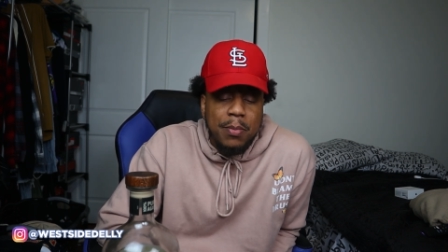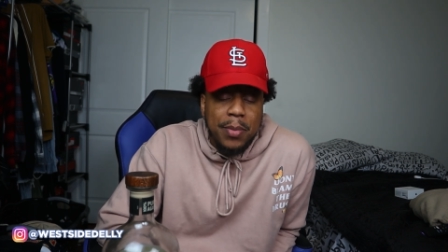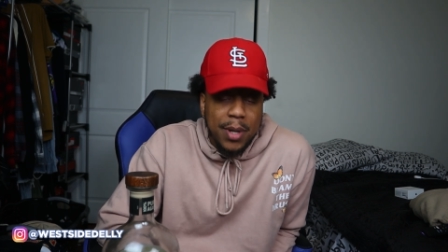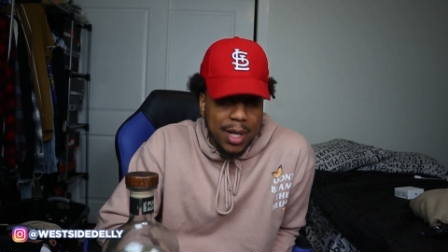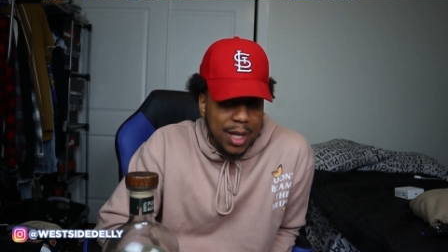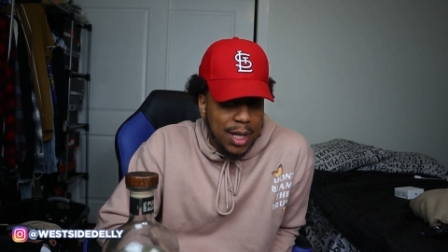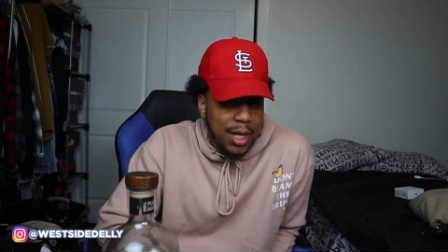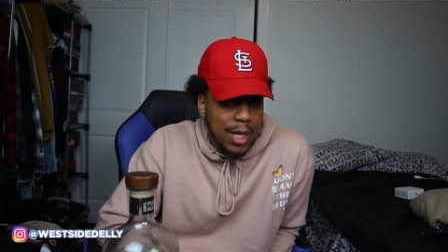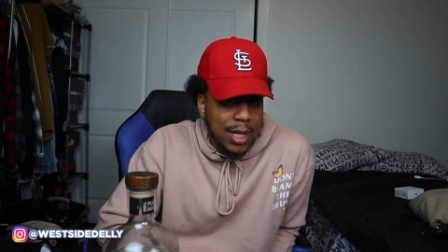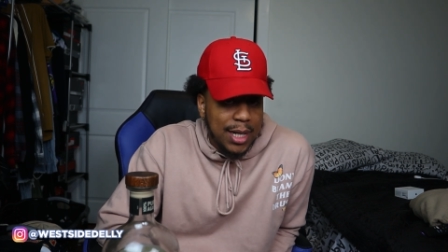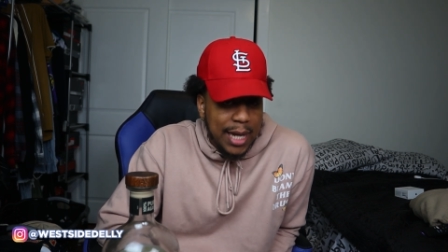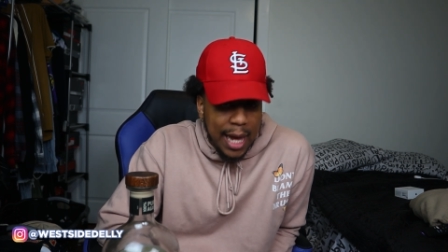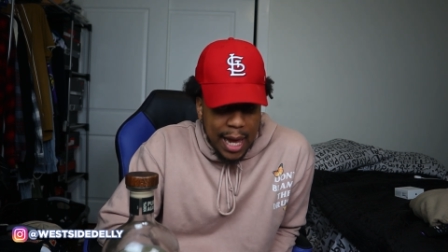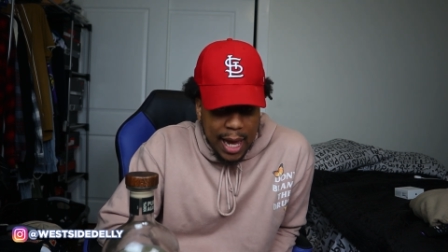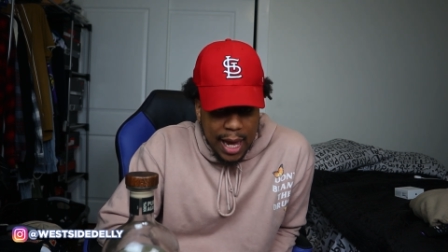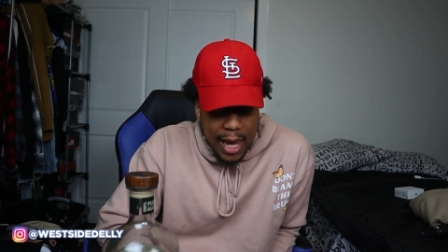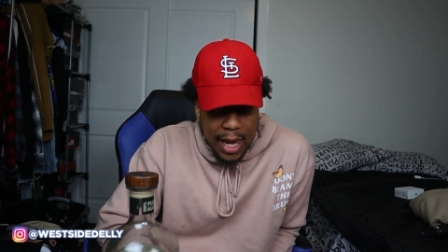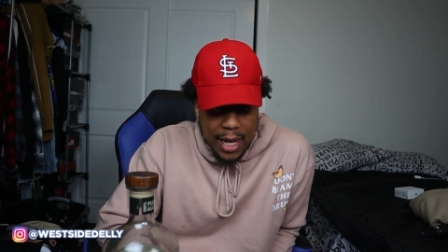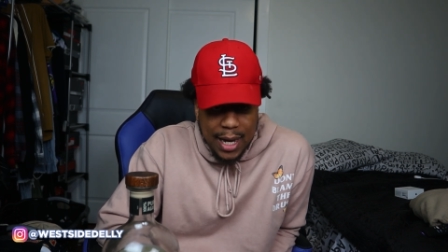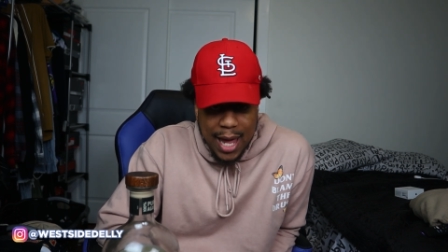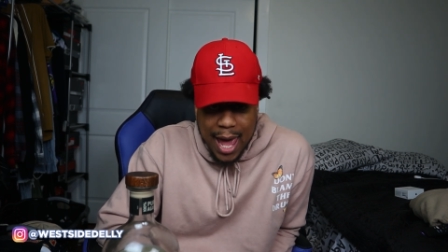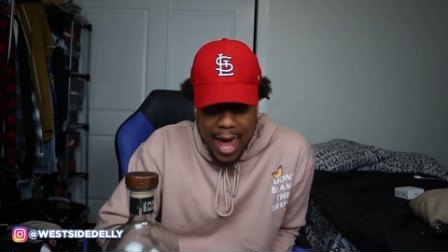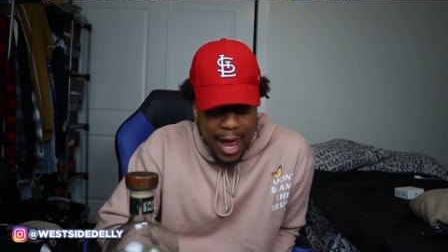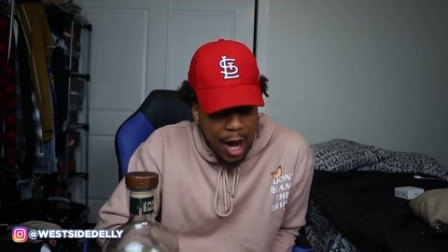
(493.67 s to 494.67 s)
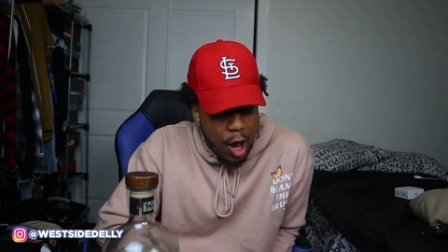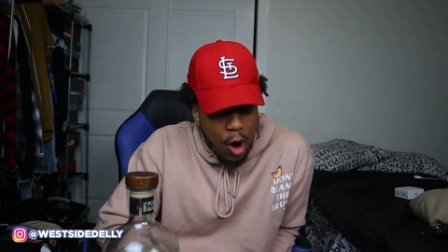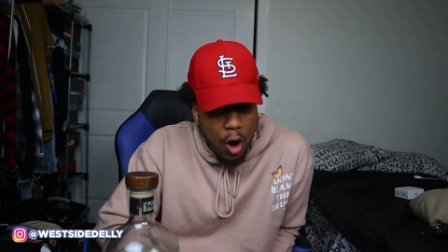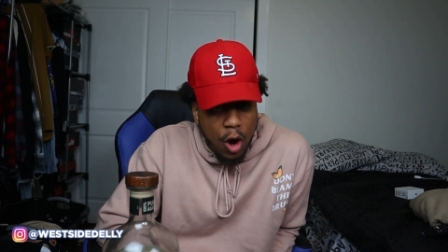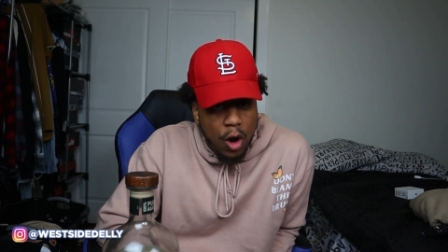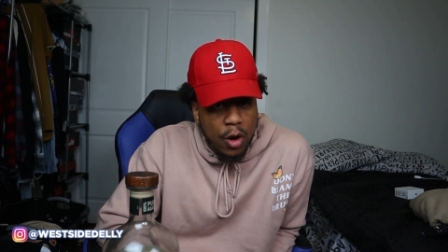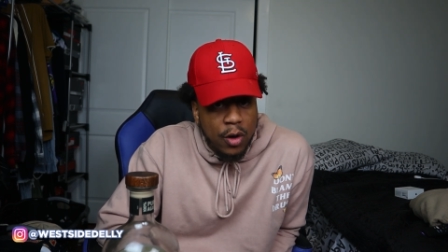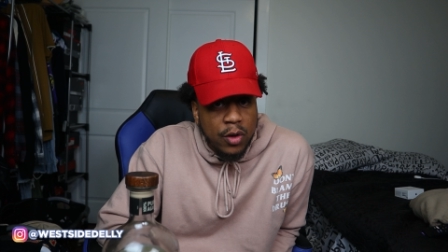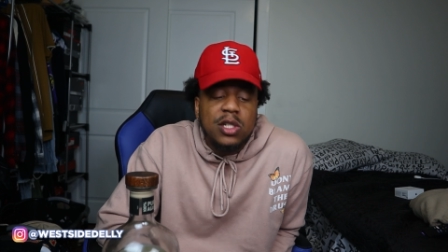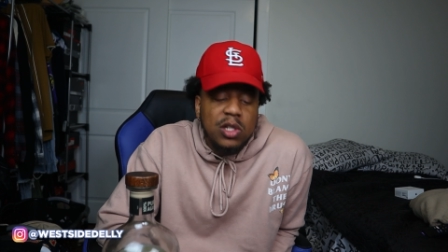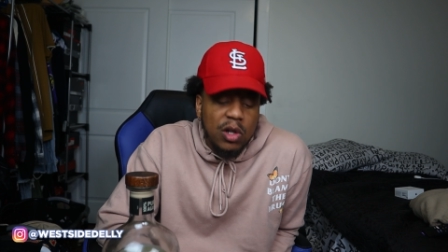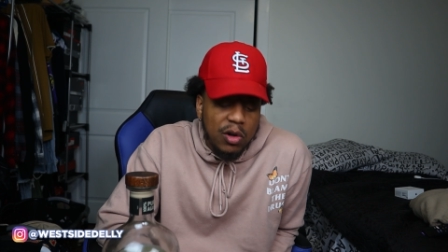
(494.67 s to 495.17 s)
being a dad at
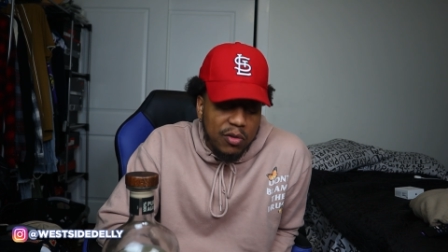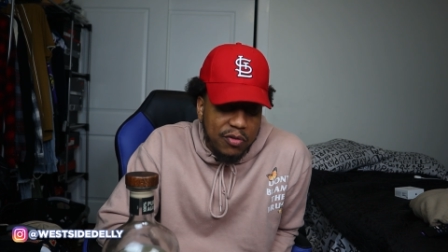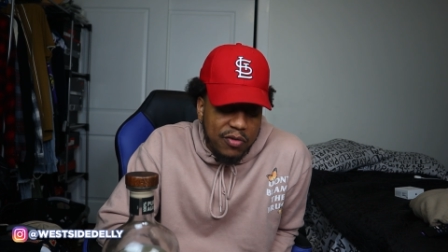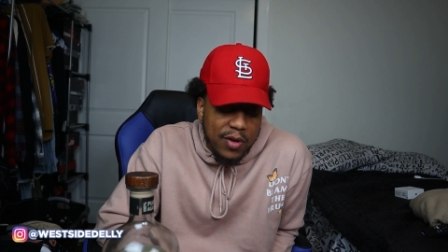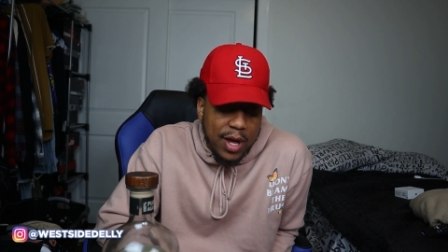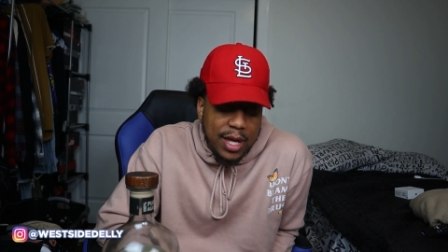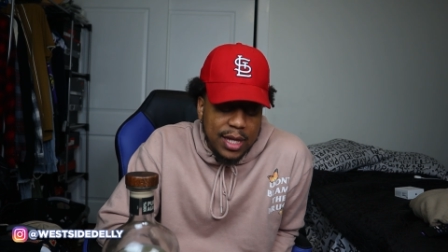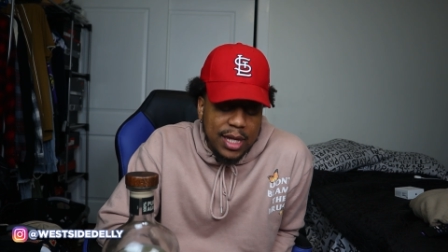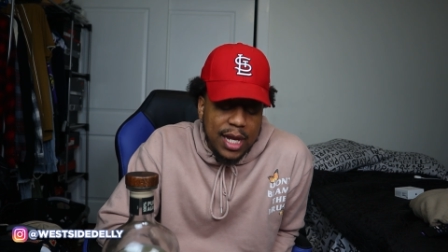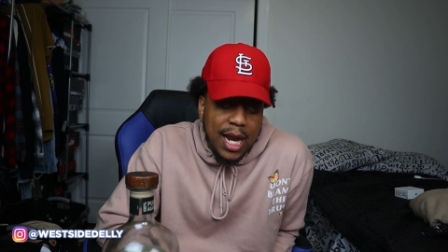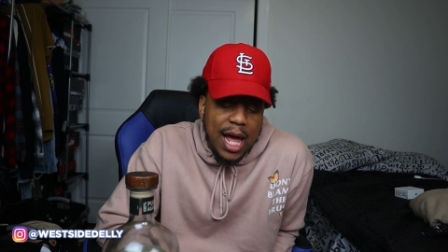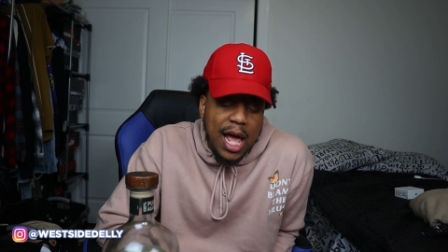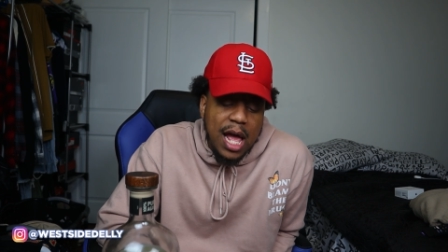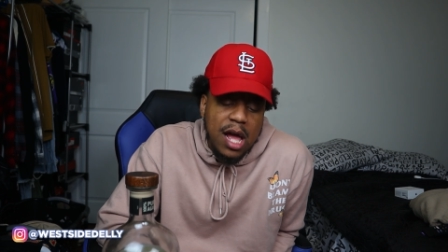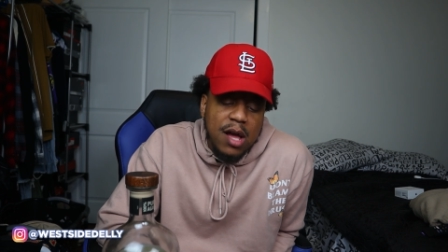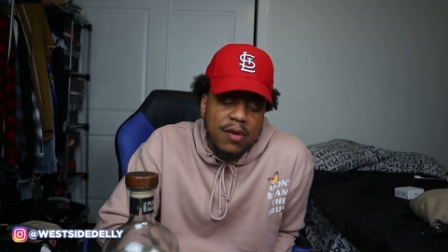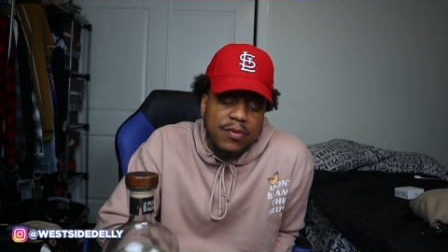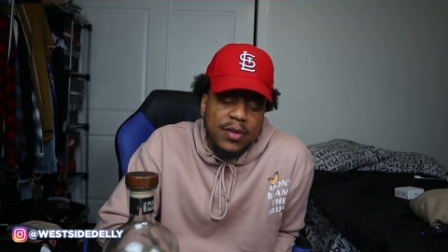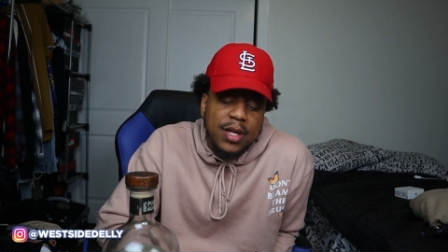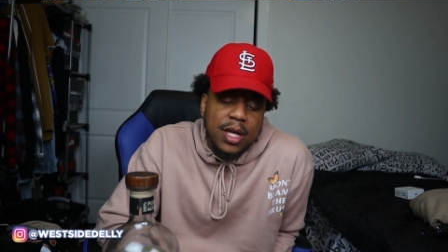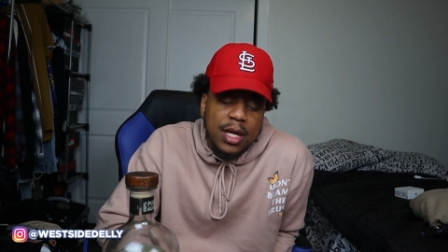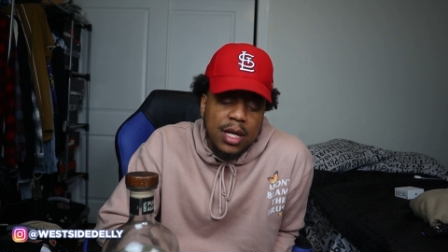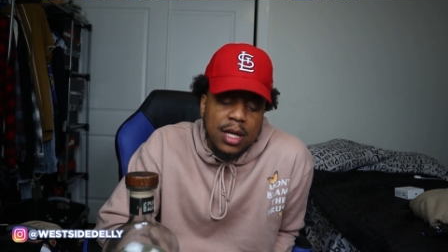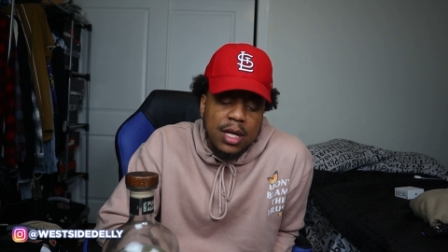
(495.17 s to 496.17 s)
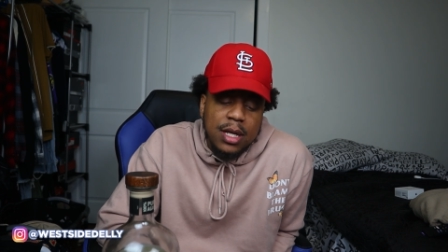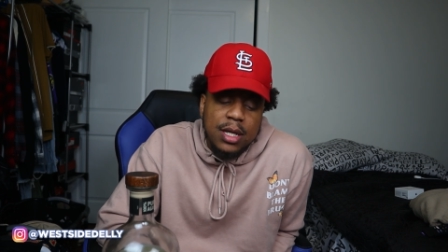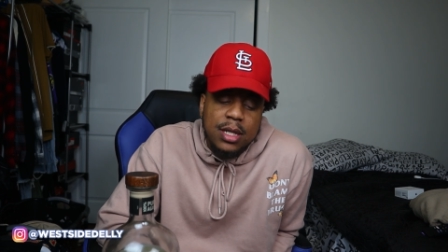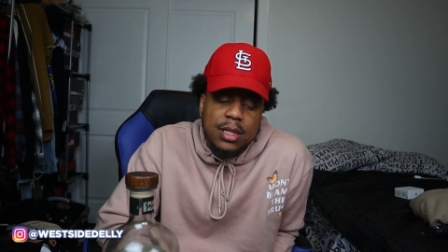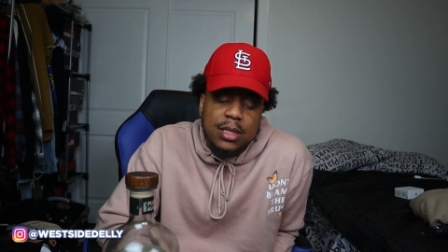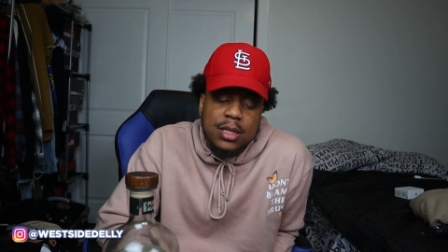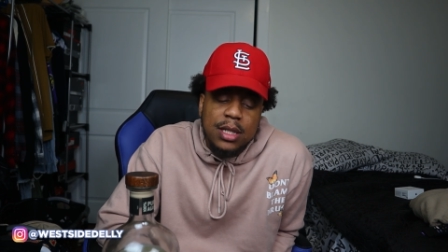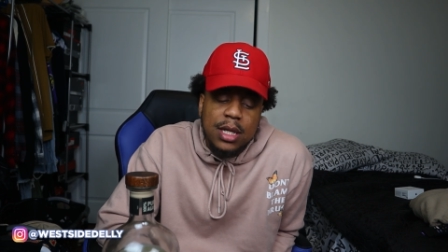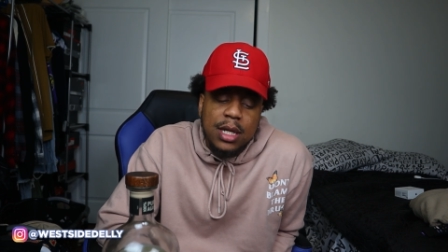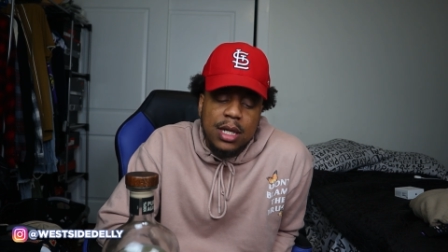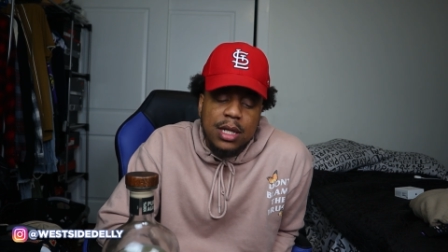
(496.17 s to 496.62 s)
all. So the fact that I have kids